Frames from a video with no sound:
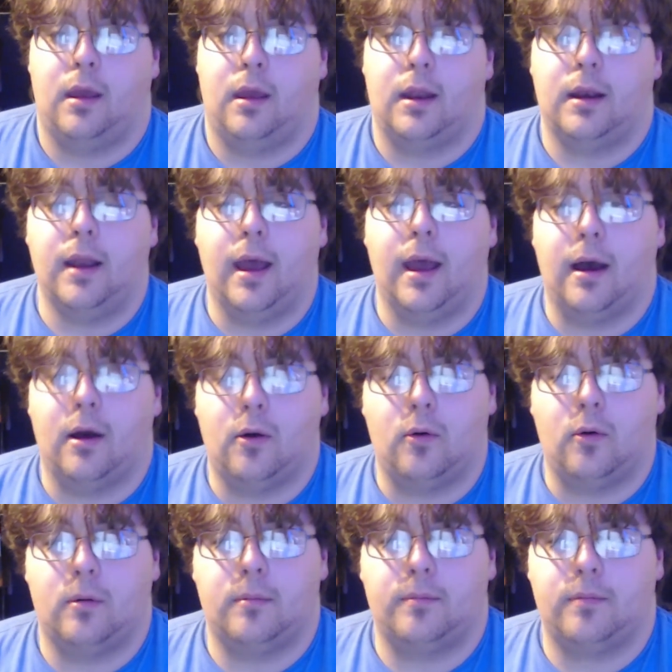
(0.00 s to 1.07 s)

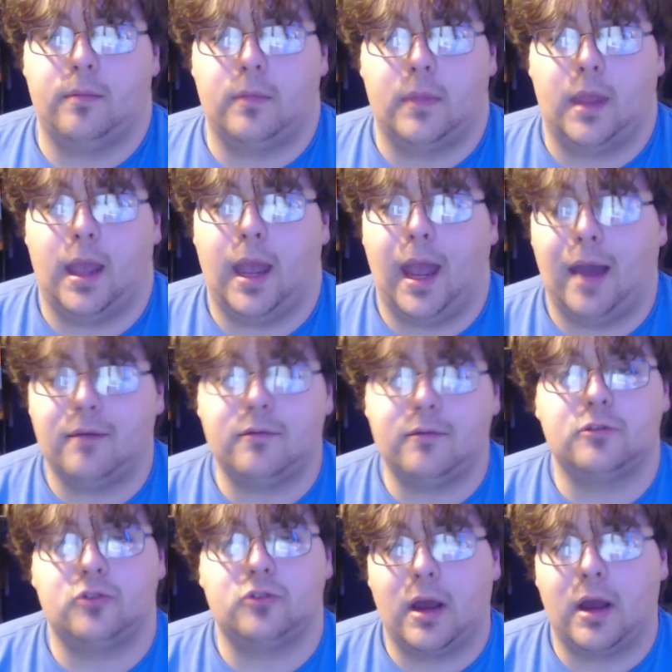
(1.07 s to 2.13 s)
Now,
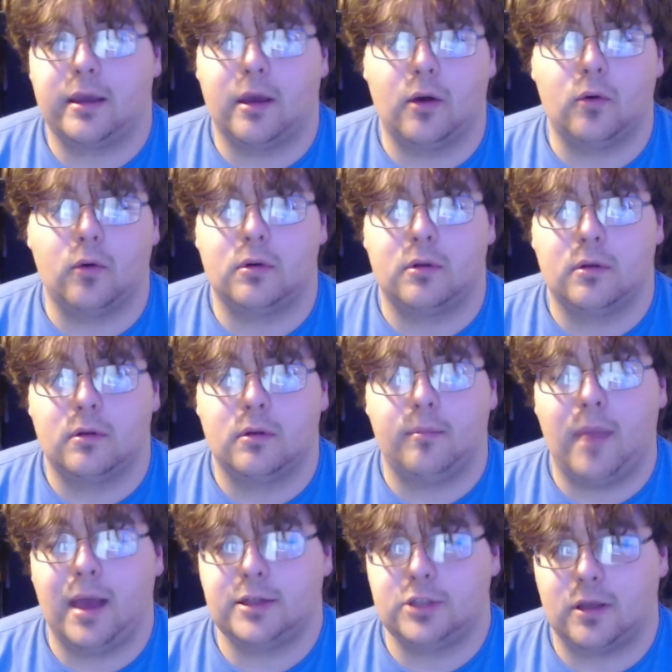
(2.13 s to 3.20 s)
after trying out
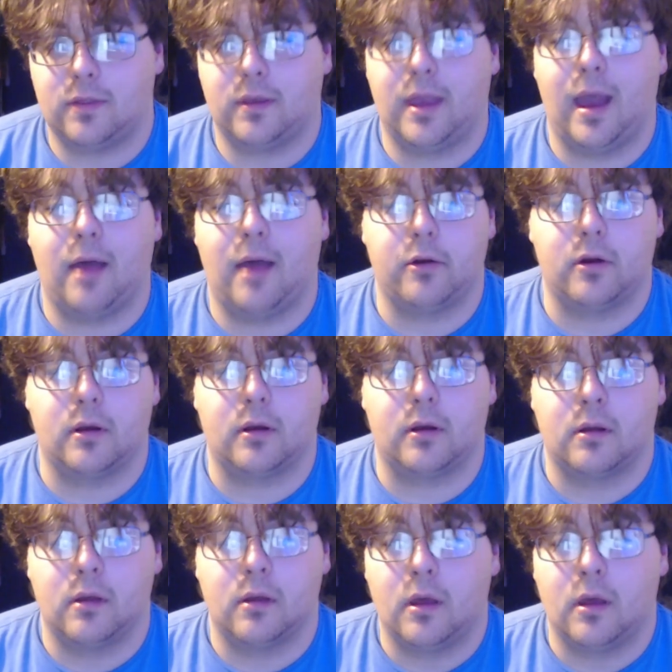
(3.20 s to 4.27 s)
Magic the
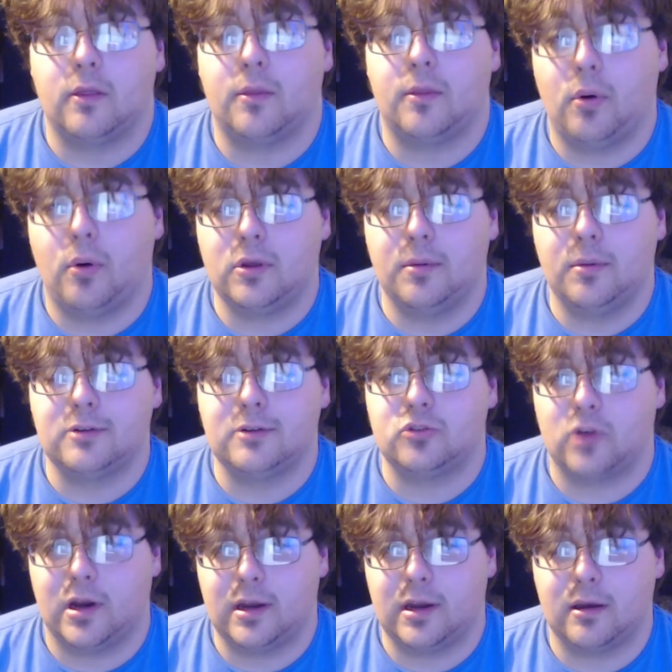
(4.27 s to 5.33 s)
Gathering, the Pokemon
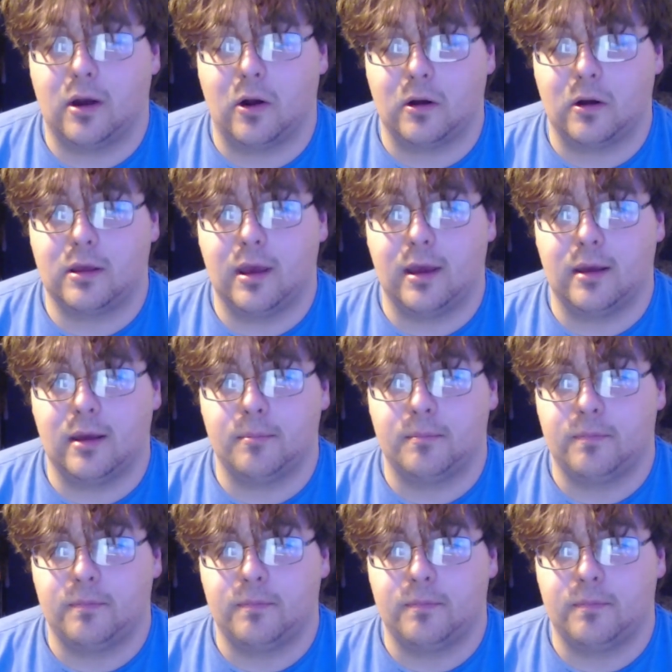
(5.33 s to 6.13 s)
trading card game,